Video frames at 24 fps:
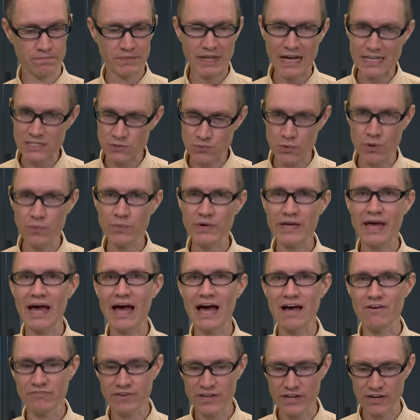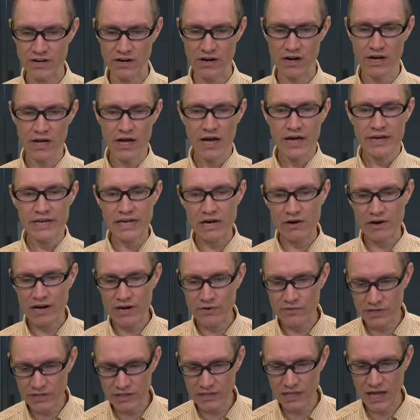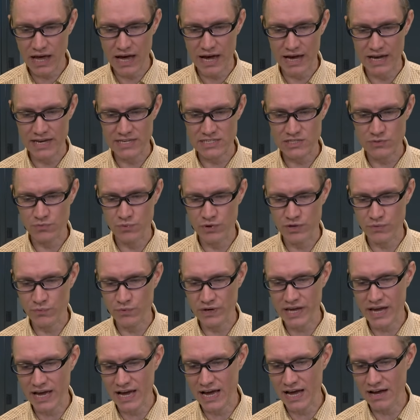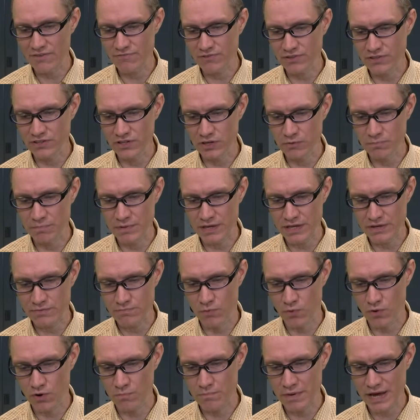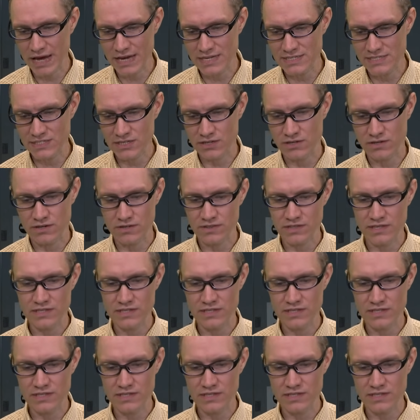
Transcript: That's what we have here. Now, I realize when we have a little bit more base current,